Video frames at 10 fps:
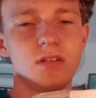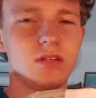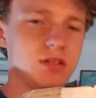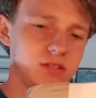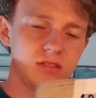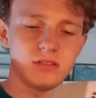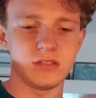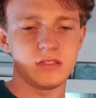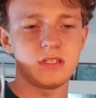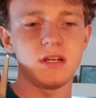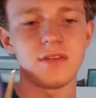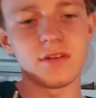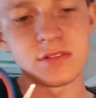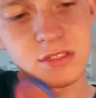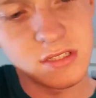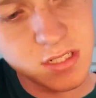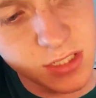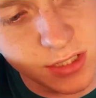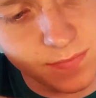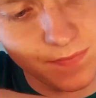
And another thing on the side here.